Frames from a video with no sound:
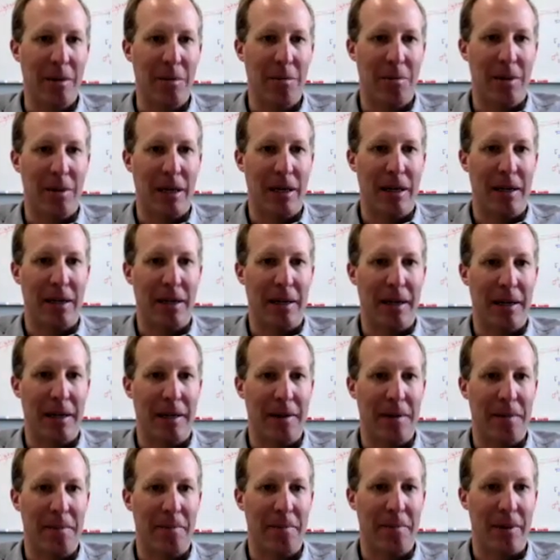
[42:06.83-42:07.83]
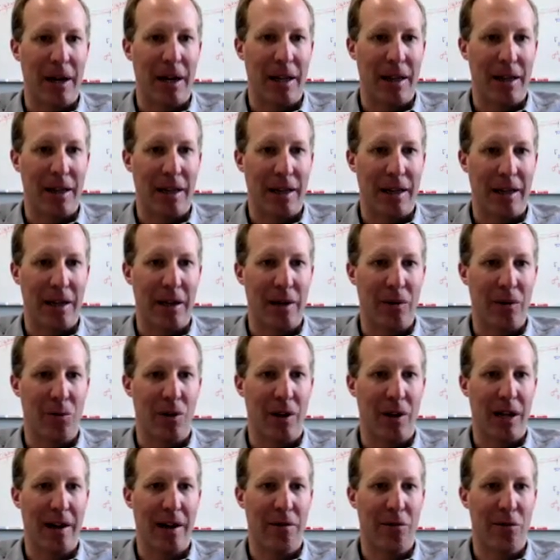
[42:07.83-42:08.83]
But I think it
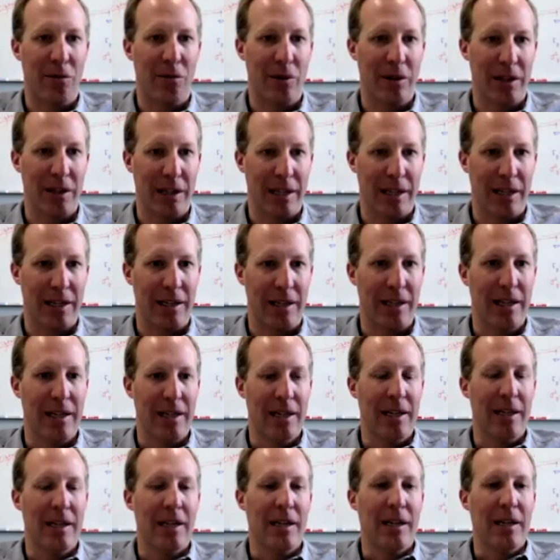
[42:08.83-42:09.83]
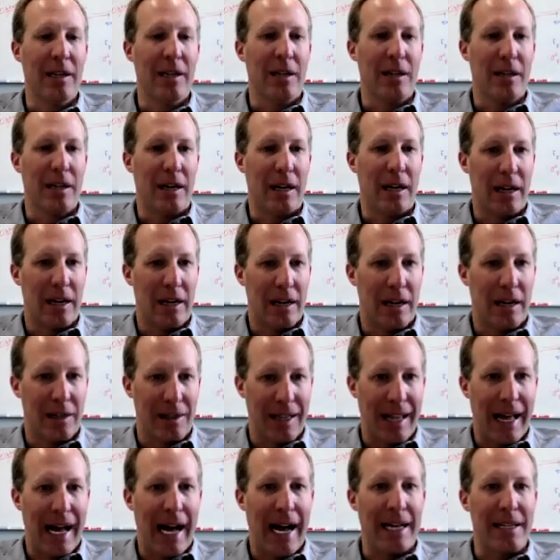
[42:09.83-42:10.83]
will have really
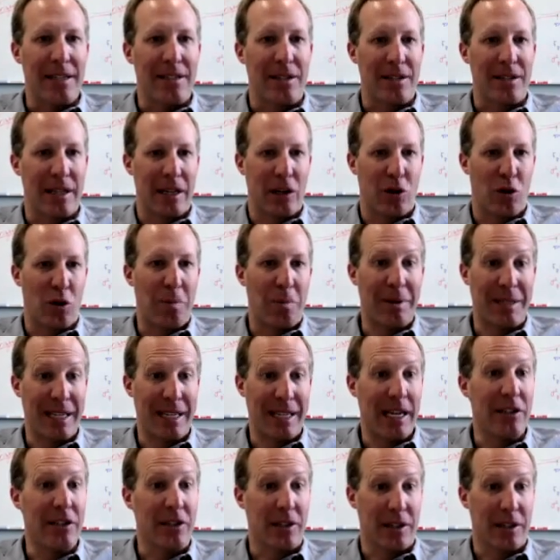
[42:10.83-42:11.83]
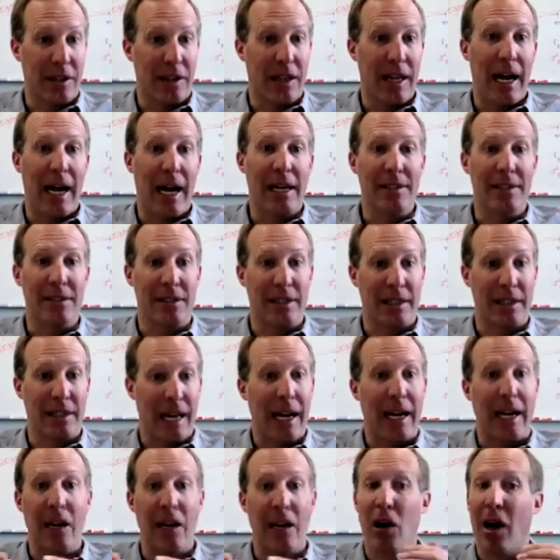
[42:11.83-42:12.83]
lasting, or potentially lasting,
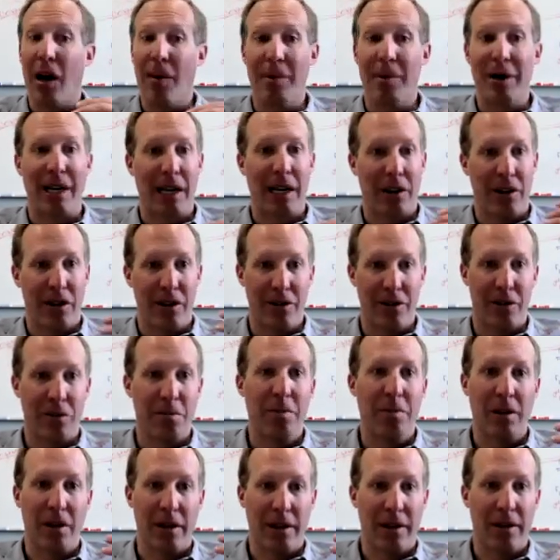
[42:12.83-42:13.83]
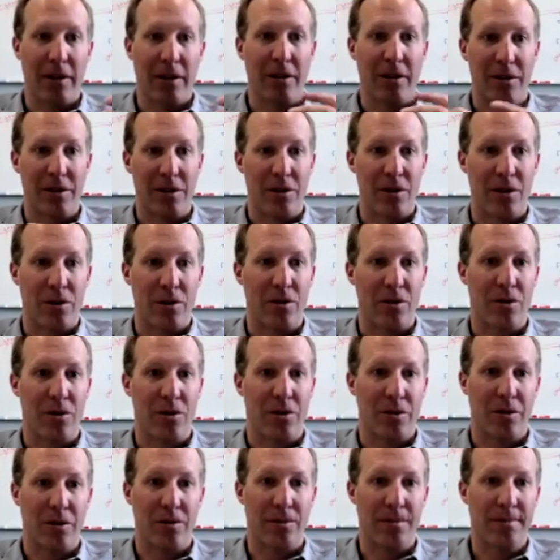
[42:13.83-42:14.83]
economic and also political and
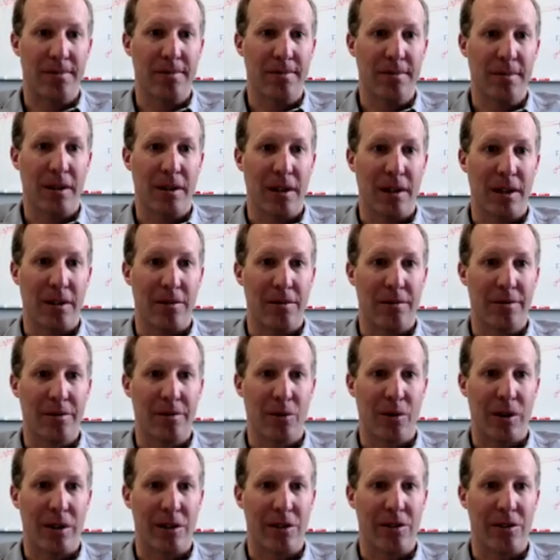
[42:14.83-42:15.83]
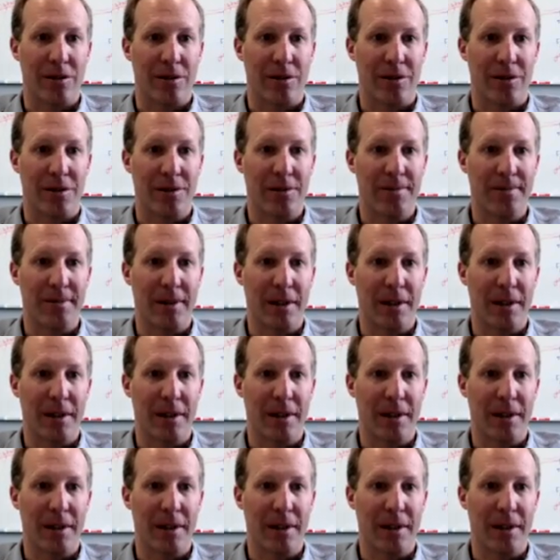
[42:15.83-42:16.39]
social kind of questions.